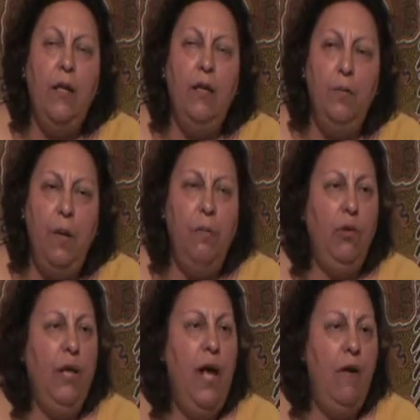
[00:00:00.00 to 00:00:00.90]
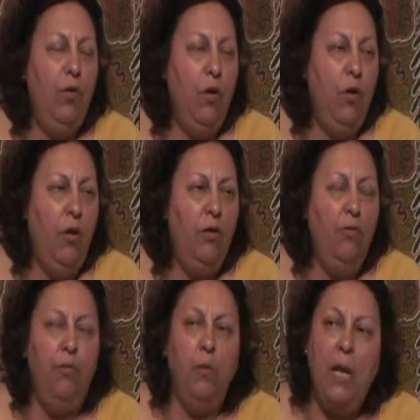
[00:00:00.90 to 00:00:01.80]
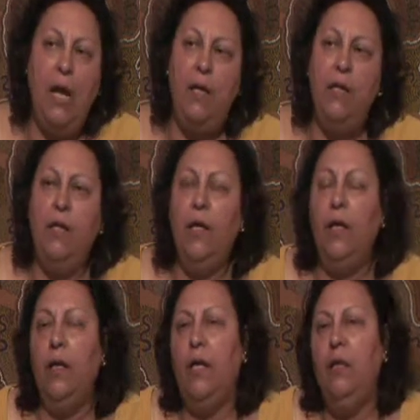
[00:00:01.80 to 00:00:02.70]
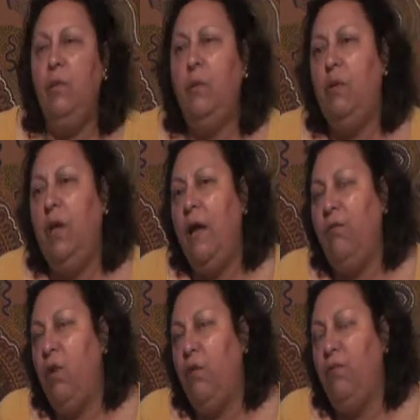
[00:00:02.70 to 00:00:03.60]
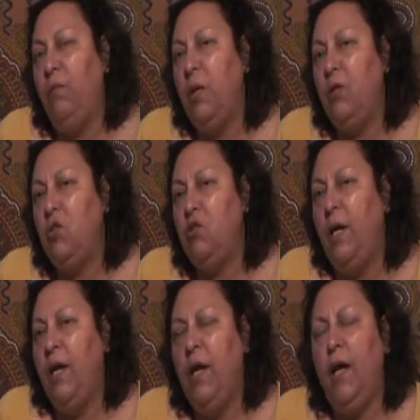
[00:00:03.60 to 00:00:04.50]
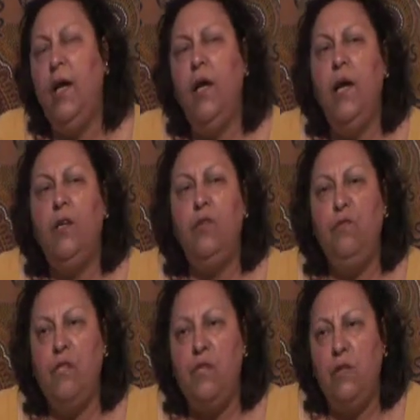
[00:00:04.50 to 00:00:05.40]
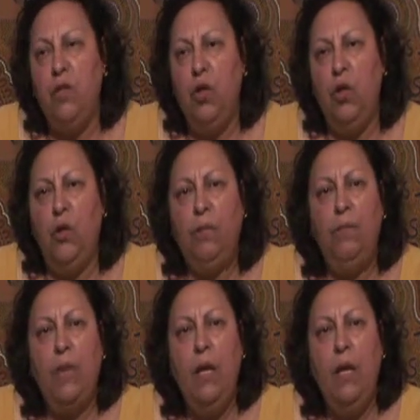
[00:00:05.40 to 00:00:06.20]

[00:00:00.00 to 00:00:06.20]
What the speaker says: the people that have gone from Canada and the people that have gone from Australia to visit her.